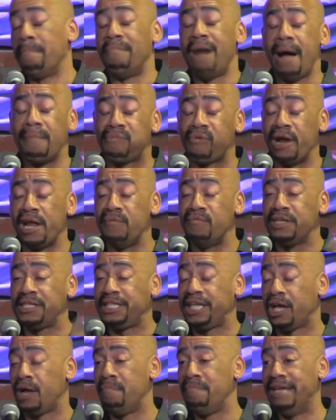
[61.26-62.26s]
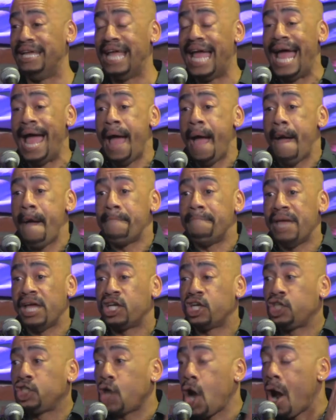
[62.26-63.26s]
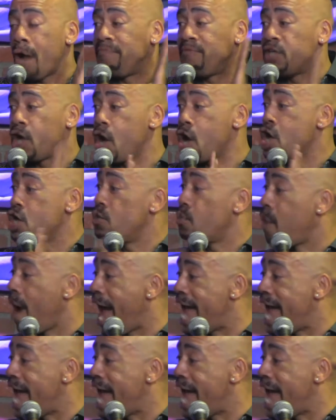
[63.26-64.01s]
My brain would tell me, make a sharp turn